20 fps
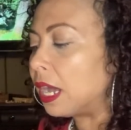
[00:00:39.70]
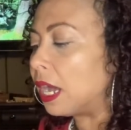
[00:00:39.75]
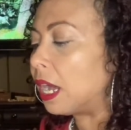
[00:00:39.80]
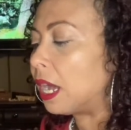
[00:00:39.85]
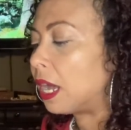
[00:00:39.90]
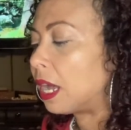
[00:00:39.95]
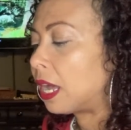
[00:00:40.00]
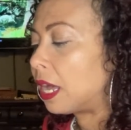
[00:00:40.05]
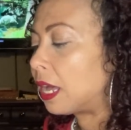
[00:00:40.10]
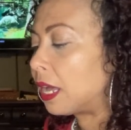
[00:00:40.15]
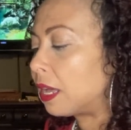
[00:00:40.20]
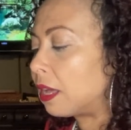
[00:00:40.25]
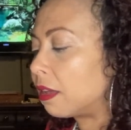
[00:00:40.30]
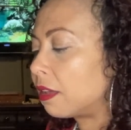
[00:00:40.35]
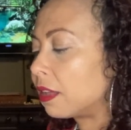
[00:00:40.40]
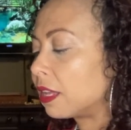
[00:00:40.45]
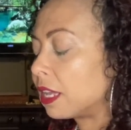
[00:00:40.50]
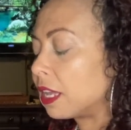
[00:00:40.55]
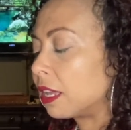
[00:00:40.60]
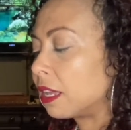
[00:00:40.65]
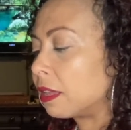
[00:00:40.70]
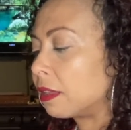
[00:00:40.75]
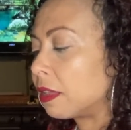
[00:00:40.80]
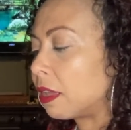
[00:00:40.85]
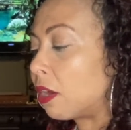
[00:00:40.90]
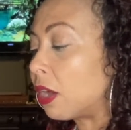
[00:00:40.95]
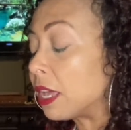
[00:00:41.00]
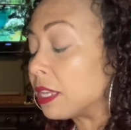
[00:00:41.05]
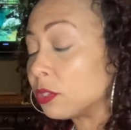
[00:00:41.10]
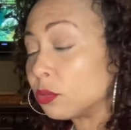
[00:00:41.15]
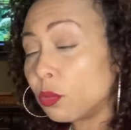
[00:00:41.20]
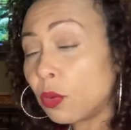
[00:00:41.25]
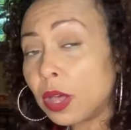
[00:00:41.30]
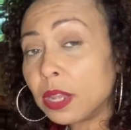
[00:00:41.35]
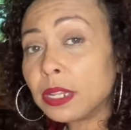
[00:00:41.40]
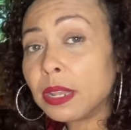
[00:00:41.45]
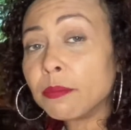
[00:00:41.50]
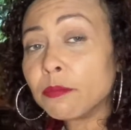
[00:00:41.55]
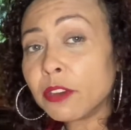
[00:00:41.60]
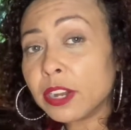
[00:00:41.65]
uh, it, eh, as
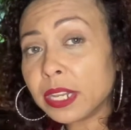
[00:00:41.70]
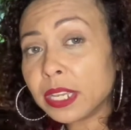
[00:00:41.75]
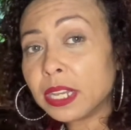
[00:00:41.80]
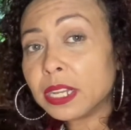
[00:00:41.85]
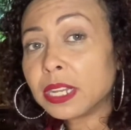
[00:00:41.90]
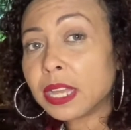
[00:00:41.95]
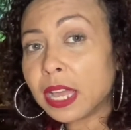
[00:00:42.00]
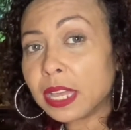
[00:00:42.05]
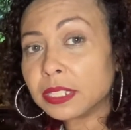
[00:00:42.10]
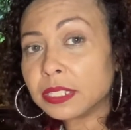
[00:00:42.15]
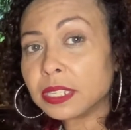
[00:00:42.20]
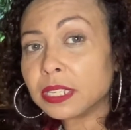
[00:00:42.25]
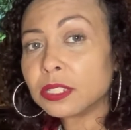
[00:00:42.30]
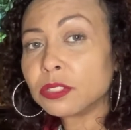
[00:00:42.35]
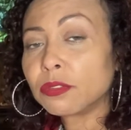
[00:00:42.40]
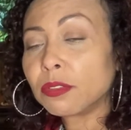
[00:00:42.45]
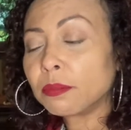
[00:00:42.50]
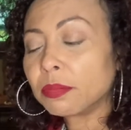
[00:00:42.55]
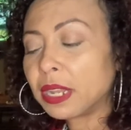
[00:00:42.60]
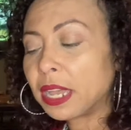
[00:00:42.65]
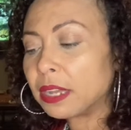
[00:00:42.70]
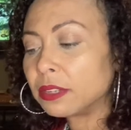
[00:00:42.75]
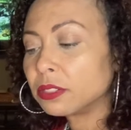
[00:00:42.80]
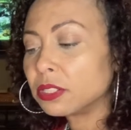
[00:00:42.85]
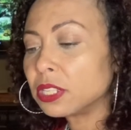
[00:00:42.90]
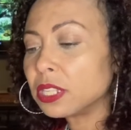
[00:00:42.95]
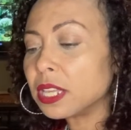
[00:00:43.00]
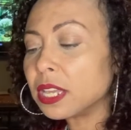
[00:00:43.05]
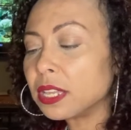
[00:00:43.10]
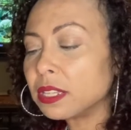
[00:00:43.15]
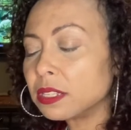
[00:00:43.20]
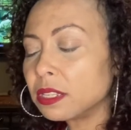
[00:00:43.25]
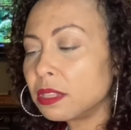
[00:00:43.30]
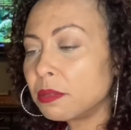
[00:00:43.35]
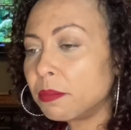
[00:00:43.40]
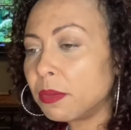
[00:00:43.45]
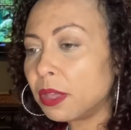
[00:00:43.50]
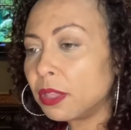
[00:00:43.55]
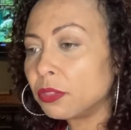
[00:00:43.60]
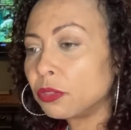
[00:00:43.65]
well, I'm running a contest from now to the end of the
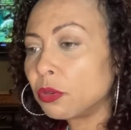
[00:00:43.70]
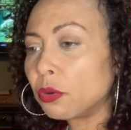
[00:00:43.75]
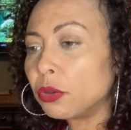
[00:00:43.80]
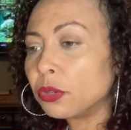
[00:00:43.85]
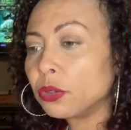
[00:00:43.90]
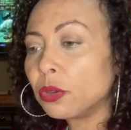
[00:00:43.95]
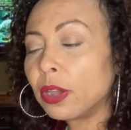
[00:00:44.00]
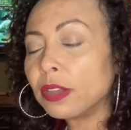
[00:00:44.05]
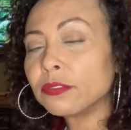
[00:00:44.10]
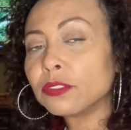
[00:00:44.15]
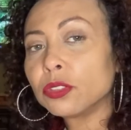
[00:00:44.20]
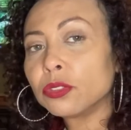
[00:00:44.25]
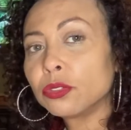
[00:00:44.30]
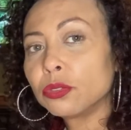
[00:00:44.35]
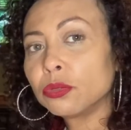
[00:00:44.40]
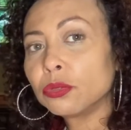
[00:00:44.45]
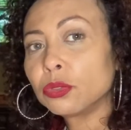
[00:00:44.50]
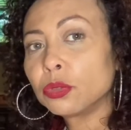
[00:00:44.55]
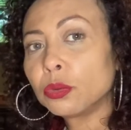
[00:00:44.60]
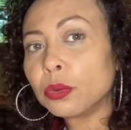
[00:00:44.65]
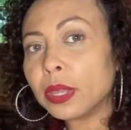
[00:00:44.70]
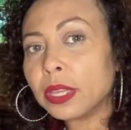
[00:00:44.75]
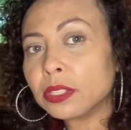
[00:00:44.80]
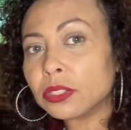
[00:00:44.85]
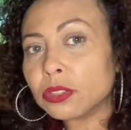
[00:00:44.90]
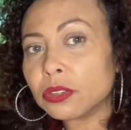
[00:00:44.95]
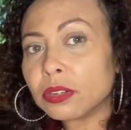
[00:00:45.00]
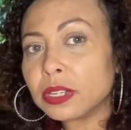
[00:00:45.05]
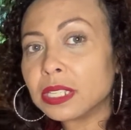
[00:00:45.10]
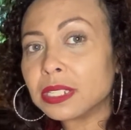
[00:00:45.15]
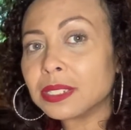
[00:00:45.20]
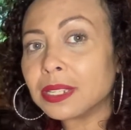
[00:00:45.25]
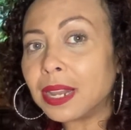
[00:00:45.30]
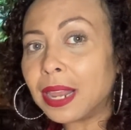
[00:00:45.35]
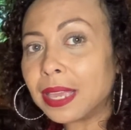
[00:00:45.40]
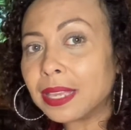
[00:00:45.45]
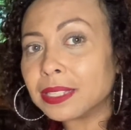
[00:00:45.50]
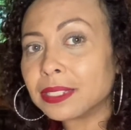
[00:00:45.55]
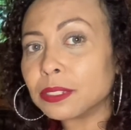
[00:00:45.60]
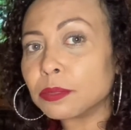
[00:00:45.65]
month. All you have to do to enter is
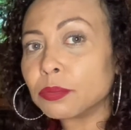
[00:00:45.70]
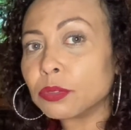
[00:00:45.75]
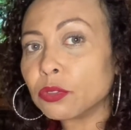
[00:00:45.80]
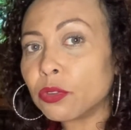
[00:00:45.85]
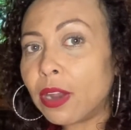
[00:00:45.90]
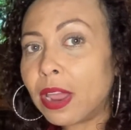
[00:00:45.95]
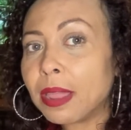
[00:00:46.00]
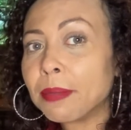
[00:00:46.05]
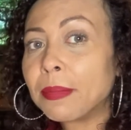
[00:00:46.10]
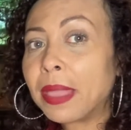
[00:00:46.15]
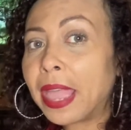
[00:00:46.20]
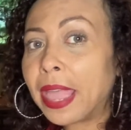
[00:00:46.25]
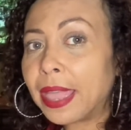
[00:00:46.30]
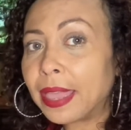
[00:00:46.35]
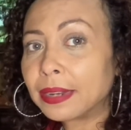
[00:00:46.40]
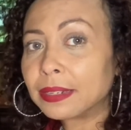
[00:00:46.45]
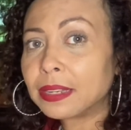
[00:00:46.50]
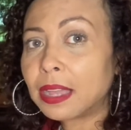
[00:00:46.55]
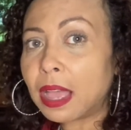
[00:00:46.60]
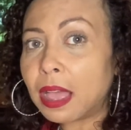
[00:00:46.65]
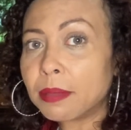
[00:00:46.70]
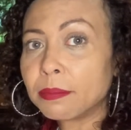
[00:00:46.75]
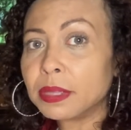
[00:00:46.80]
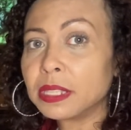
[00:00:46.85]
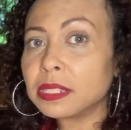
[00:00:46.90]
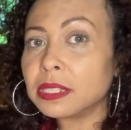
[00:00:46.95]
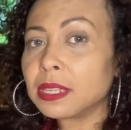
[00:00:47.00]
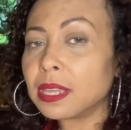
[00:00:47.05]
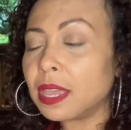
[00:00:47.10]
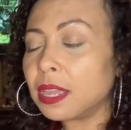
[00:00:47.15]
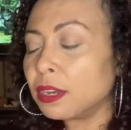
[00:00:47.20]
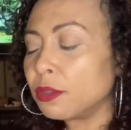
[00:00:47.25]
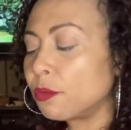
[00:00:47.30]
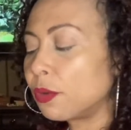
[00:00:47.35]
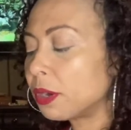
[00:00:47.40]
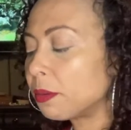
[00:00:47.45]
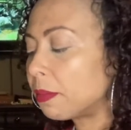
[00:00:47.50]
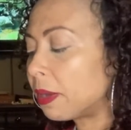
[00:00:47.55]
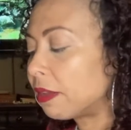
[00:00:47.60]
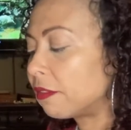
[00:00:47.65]
like, subscribe, and comment to any
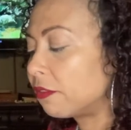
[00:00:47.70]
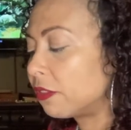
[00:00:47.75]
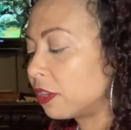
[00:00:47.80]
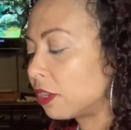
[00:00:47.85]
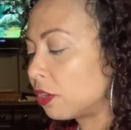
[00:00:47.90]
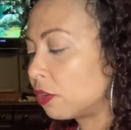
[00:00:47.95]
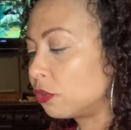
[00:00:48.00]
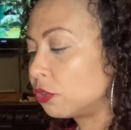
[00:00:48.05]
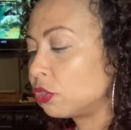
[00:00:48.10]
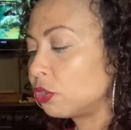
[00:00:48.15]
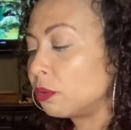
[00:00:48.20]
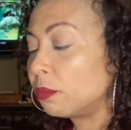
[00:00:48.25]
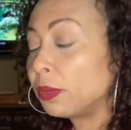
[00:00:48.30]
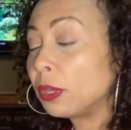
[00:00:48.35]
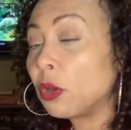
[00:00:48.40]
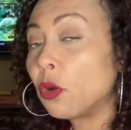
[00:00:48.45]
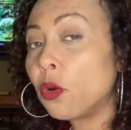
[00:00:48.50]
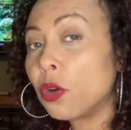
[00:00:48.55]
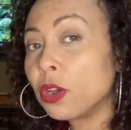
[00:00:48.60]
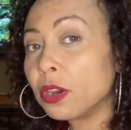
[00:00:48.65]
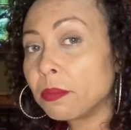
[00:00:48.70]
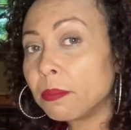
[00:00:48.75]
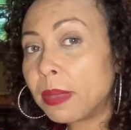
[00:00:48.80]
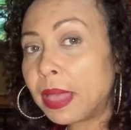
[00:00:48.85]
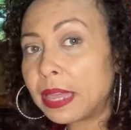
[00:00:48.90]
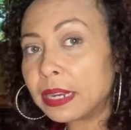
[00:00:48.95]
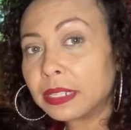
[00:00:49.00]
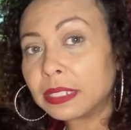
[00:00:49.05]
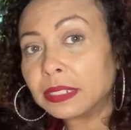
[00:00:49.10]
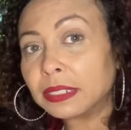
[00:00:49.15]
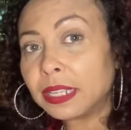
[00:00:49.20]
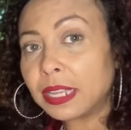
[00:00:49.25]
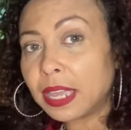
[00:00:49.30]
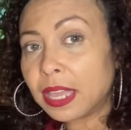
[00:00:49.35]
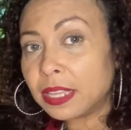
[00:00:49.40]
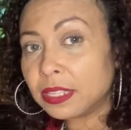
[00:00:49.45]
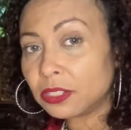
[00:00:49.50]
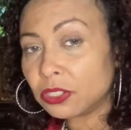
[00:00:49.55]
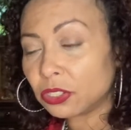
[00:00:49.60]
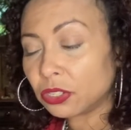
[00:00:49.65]
one of my videos. You'll be automatically
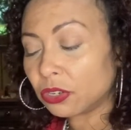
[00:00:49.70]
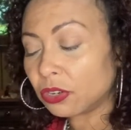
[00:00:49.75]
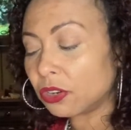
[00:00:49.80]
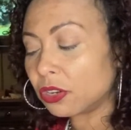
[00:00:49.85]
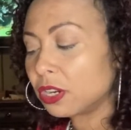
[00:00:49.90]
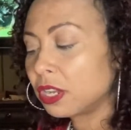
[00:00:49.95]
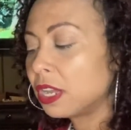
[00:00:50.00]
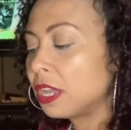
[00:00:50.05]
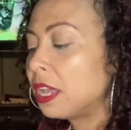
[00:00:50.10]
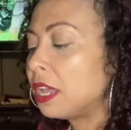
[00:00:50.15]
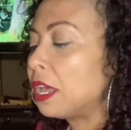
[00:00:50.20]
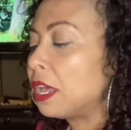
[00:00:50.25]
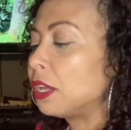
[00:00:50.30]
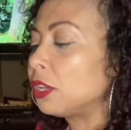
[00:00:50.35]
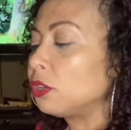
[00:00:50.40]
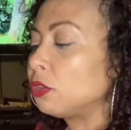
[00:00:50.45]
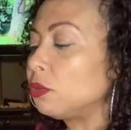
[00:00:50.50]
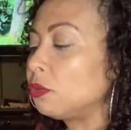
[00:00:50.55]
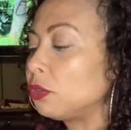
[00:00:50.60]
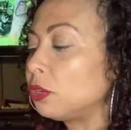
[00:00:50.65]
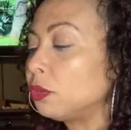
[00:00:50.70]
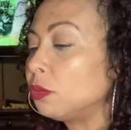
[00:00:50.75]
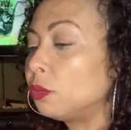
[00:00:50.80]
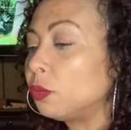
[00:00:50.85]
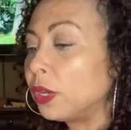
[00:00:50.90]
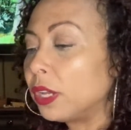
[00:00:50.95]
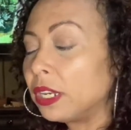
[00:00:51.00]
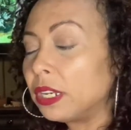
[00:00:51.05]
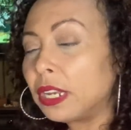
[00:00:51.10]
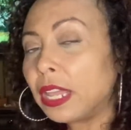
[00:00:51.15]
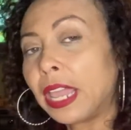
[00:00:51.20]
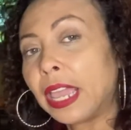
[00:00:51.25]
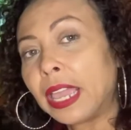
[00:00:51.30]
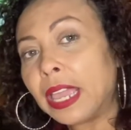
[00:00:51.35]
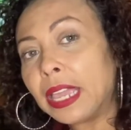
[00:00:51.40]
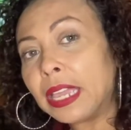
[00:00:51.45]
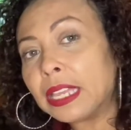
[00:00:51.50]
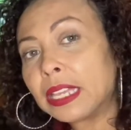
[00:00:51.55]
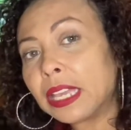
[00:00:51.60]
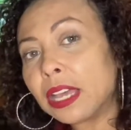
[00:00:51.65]
entered you could win
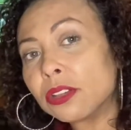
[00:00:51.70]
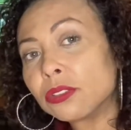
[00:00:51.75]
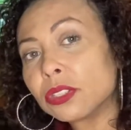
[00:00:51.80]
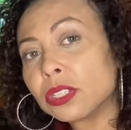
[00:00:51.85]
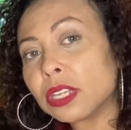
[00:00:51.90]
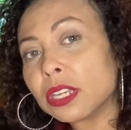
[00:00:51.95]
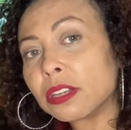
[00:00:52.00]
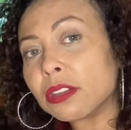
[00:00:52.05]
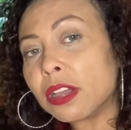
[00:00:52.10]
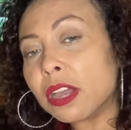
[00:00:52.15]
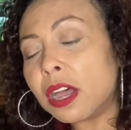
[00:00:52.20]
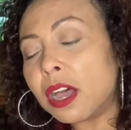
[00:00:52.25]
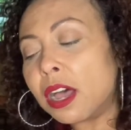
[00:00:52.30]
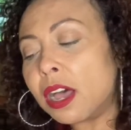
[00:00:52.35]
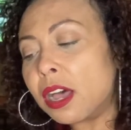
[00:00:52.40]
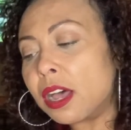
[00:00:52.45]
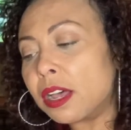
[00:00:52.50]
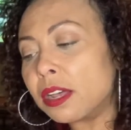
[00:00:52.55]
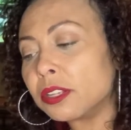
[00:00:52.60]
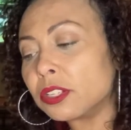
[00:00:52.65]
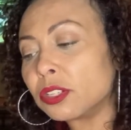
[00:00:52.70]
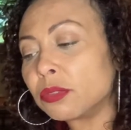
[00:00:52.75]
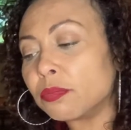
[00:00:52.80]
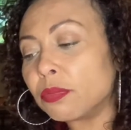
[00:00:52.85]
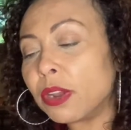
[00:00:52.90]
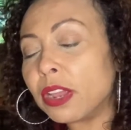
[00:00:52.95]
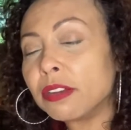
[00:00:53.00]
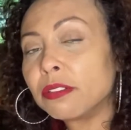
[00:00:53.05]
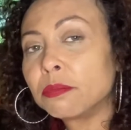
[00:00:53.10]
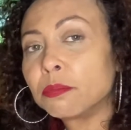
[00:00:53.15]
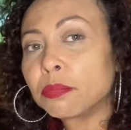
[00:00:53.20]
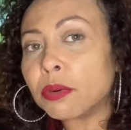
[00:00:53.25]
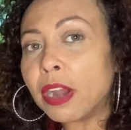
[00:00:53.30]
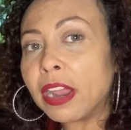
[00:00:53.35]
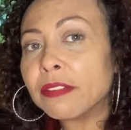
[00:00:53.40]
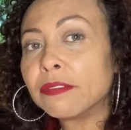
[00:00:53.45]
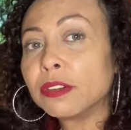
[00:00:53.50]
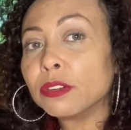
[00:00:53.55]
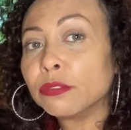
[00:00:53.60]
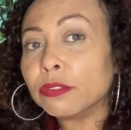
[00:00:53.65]
a Celtic uh, spread
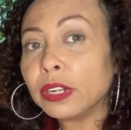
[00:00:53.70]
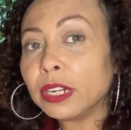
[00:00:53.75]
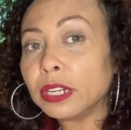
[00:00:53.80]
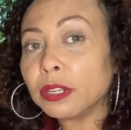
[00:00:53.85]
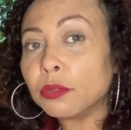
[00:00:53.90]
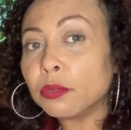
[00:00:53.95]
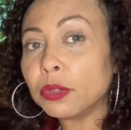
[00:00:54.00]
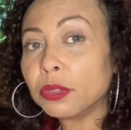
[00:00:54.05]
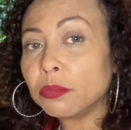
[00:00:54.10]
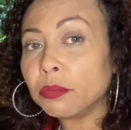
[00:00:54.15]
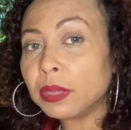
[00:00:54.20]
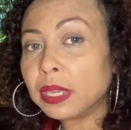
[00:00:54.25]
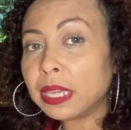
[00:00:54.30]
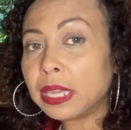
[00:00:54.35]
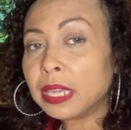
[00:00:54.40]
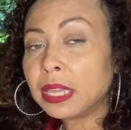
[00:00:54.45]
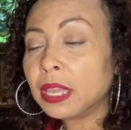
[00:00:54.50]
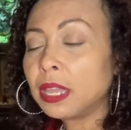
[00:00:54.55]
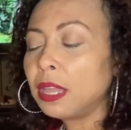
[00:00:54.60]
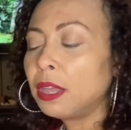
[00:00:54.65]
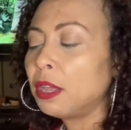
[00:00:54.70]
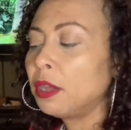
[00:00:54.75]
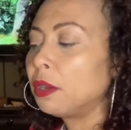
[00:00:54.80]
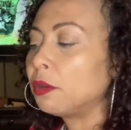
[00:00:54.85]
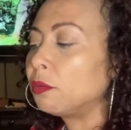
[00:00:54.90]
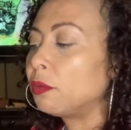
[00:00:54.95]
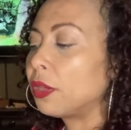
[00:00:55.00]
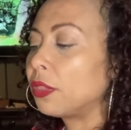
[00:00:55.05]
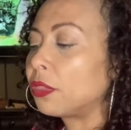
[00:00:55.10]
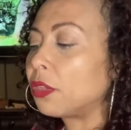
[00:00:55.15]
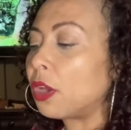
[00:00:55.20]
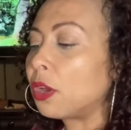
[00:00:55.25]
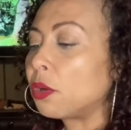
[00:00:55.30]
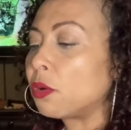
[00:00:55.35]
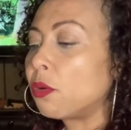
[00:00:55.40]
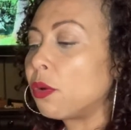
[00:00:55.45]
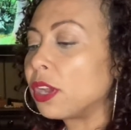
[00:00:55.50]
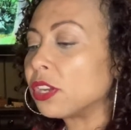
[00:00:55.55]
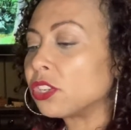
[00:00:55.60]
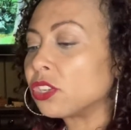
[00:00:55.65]
private reading with me with a
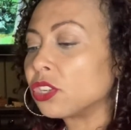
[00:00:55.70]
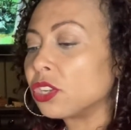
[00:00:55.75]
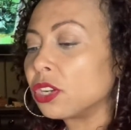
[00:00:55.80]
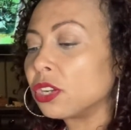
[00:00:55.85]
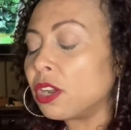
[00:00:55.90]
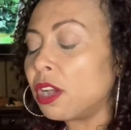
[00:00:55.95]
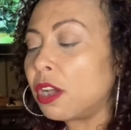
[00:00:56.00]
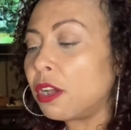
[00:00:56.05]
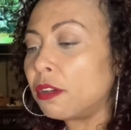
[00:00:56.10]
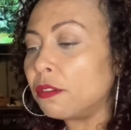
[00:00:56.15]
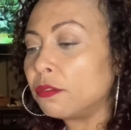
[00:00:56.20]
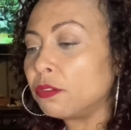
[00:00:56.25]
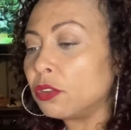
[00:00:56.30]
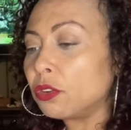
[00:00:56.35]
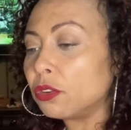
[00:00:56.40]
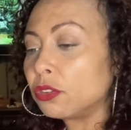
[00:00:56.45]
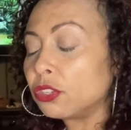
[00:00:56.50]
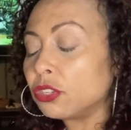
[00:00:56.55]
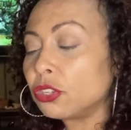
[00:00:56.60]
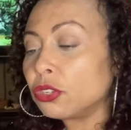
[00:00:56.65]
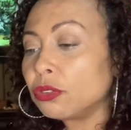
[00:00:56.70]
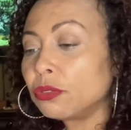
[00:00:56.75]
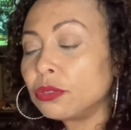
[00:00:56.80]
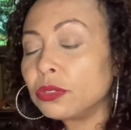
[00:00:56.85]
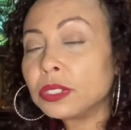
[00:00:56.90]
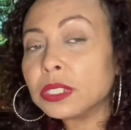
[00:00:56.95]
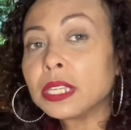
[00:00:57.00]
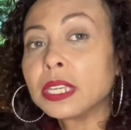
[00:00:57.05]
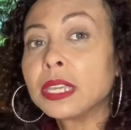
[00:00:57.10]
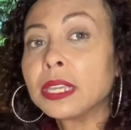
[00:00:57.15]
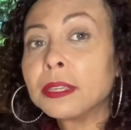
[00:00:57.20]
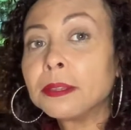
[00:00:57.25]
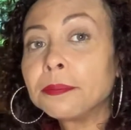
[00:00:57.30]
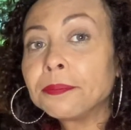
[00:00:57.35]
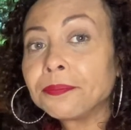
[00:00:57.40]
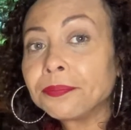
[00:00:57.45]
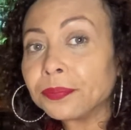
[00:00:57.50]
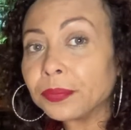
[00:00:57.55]
question of your choosing.